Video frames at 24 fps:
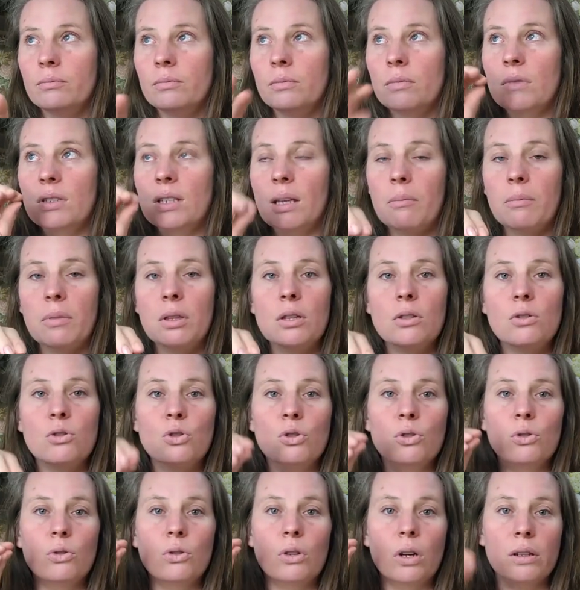something
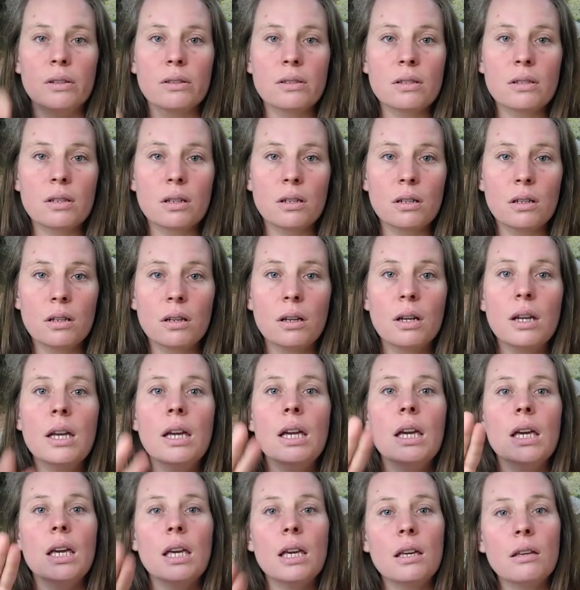to consider:
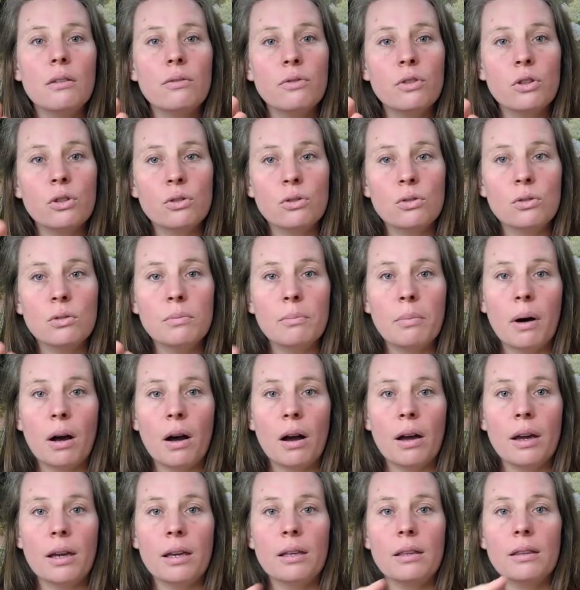if you do
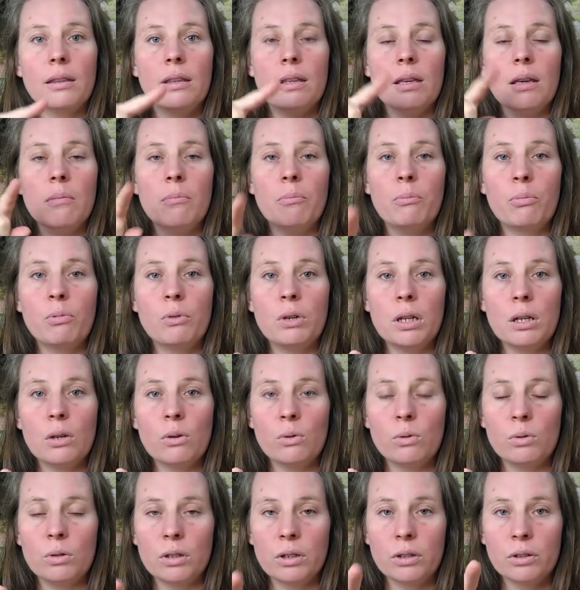buy the
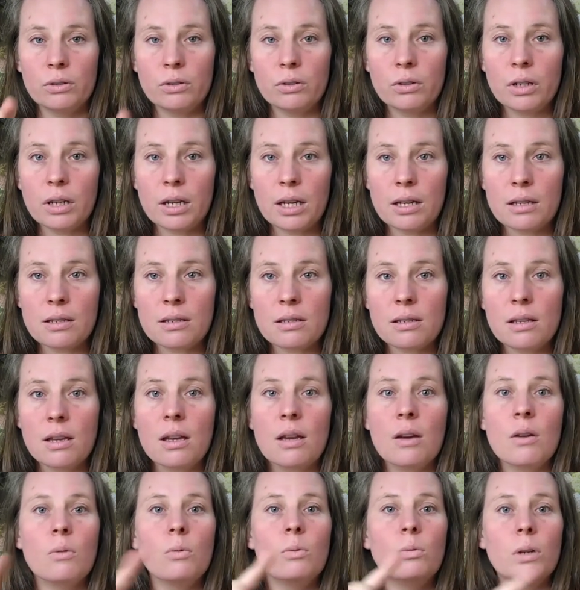pre-order cookies
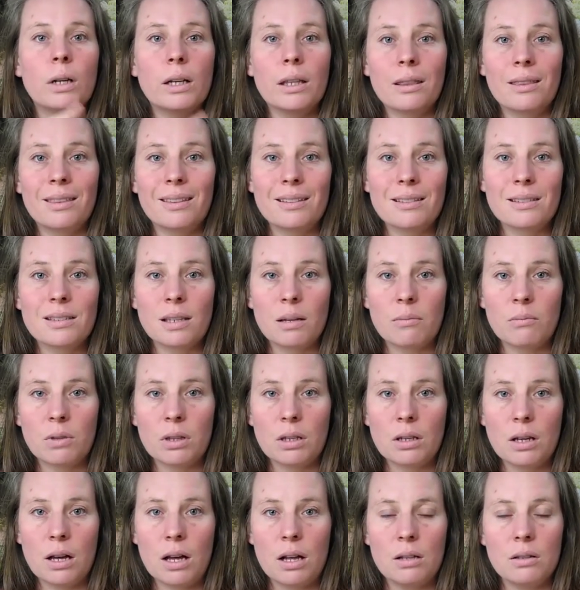with
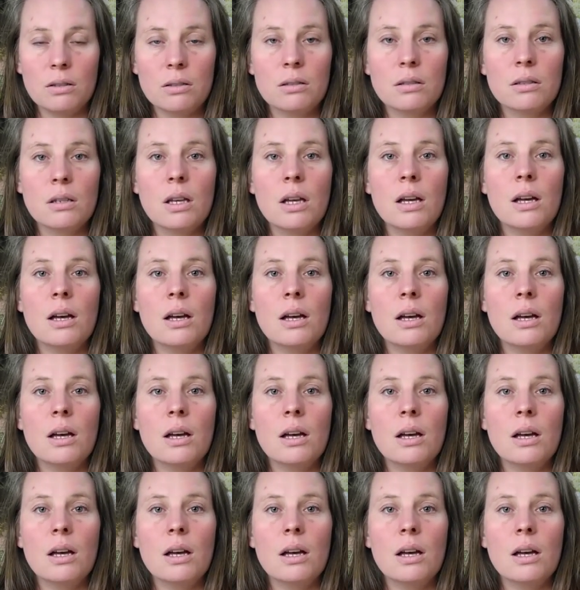something else,